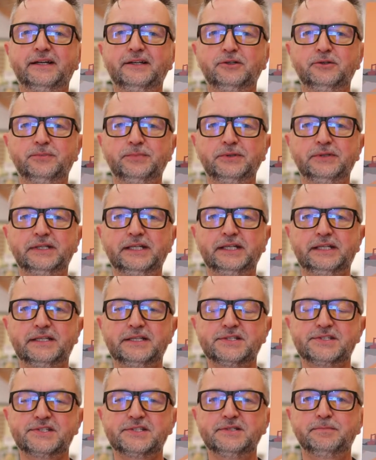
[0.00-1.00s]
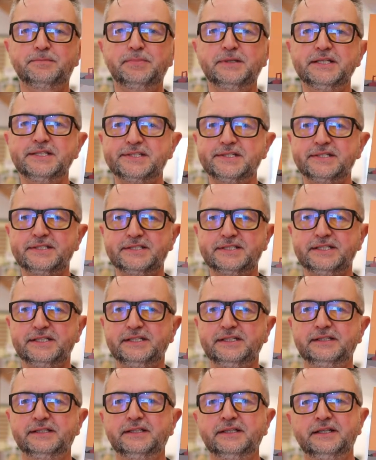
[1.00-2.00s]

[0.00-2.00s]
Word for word: I hope you like the simplicity.